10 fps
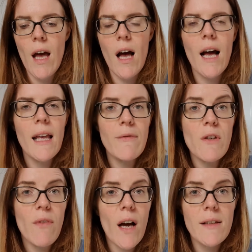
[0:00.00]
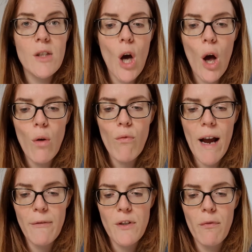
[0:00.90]
"I have devised a whole
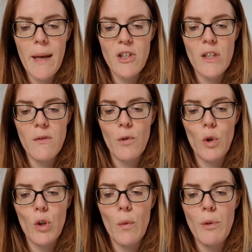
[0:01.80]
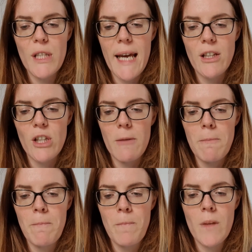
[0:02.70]
raft of measures for your protection."
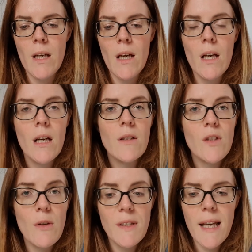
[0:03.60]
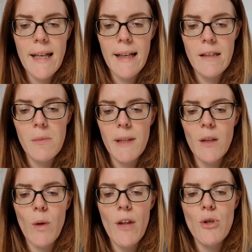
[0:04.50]
So saying,
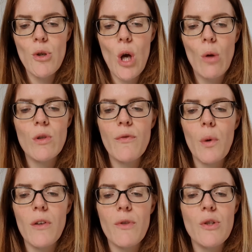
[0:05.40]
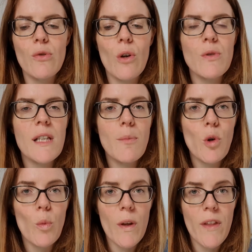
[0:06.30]
Spittleworth took hold of one of the scrolls he'd
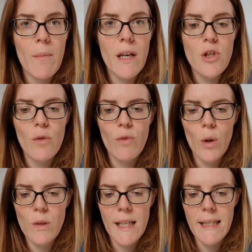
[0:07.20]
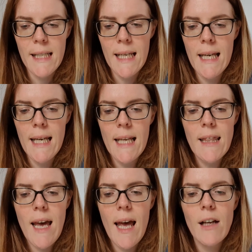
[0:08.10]
brought with him and unrolled it.
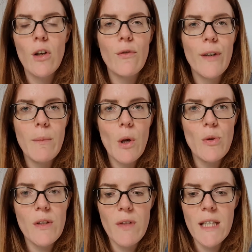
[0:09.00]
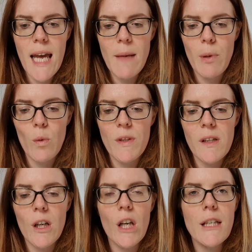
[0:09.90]
There, covering most of the table, was a
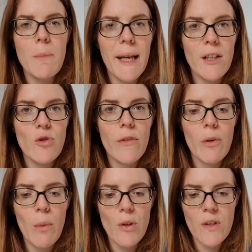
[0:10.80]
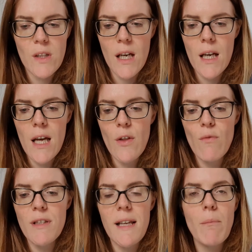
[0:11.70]
coloured picture of a monster that
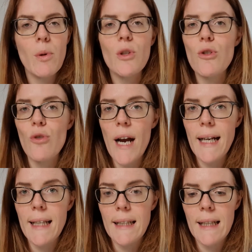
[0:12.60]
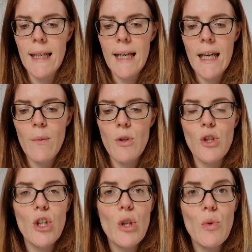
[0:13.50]
resembled a dragon. It
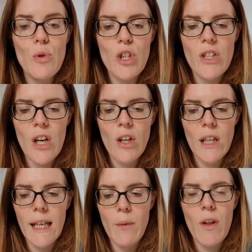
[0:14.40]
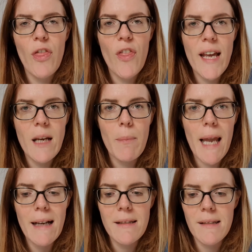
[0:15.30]
was huge and ugly, with thick
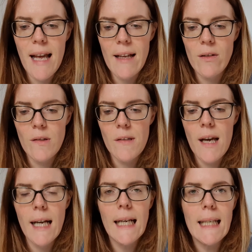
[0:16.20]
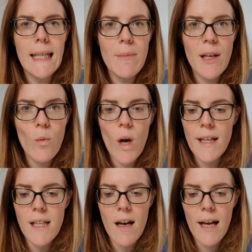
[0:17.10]
black scales, gleaming
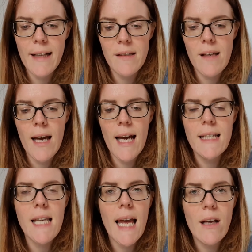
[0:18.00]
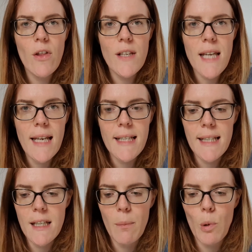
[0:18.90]
white eyes, a tail that ended
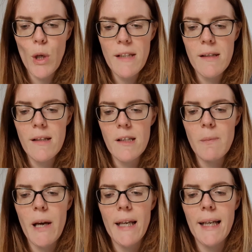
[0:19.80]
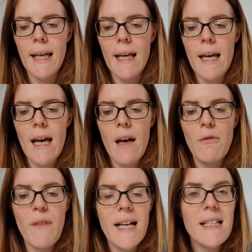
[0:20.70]
in a poisonous spike, a
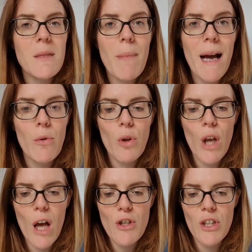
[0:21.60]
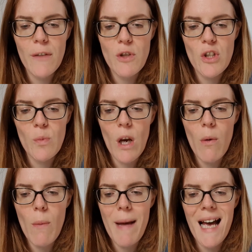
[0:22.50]
fanged mouth large enough to swallow
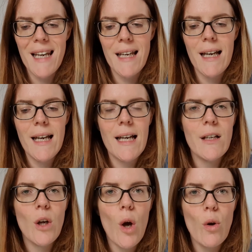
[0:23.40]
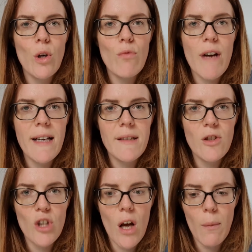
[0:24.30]
a man, and long
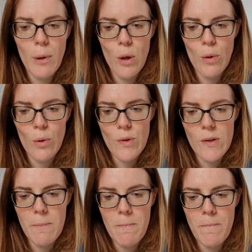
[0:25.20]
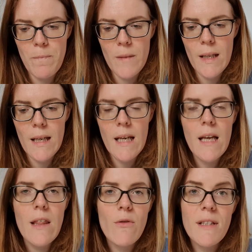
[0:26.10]
razor-sharp claws.
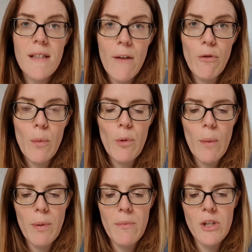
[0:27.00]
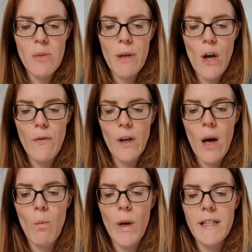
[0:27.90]
There are several problems to be
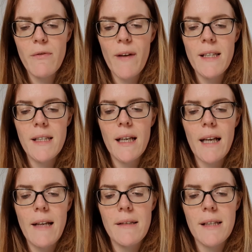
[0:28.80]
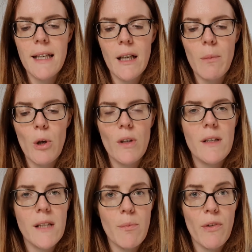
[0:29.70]
overcome when defending against an Ickabog,
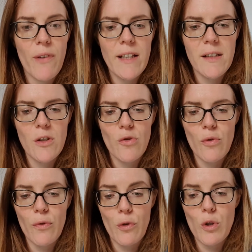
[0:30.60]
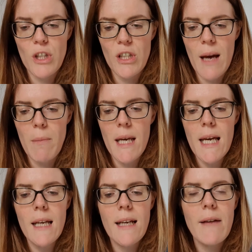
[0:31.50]
said Professor Frawdysham,
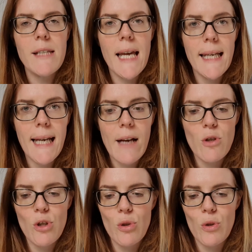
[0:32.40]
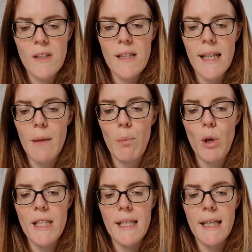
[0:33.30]
now taking out a short stick and
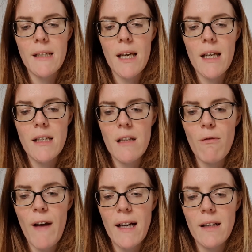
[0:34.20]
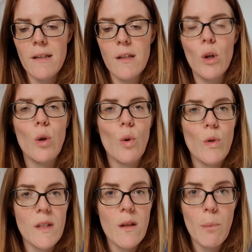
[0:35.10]
pointing in turn to the fangs, the
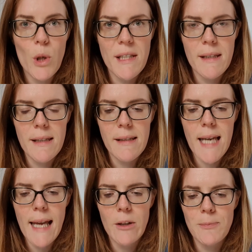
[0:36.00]
claws, and the poisonous tail.